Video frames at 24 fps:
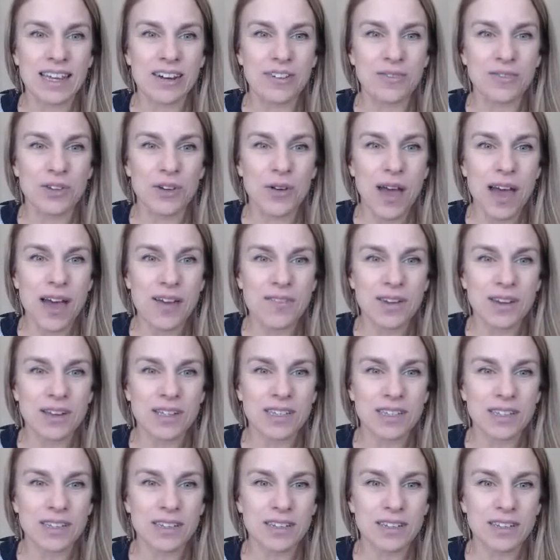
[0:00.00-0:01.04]
If you
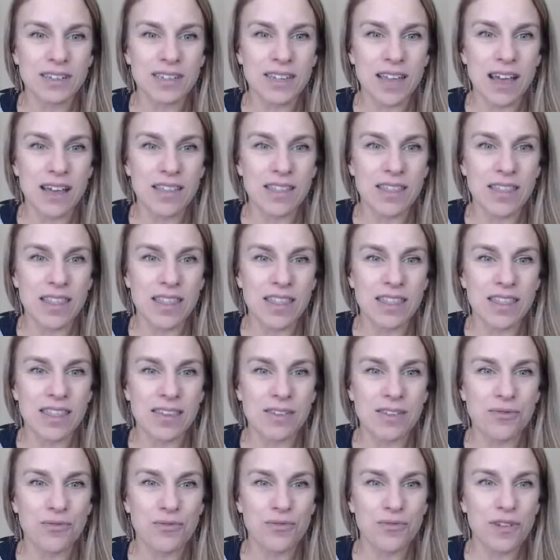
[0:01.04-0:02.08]
haven't done the
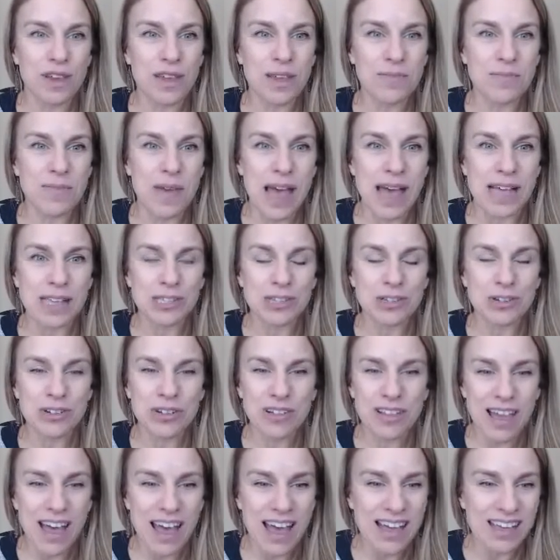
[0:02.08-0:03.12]
free
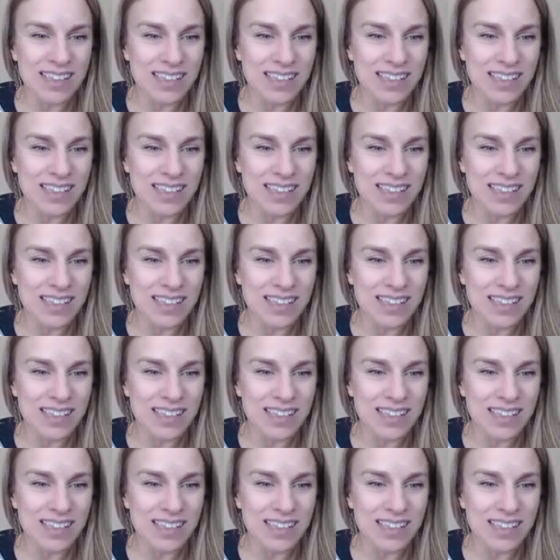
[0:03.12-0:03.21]
masterclass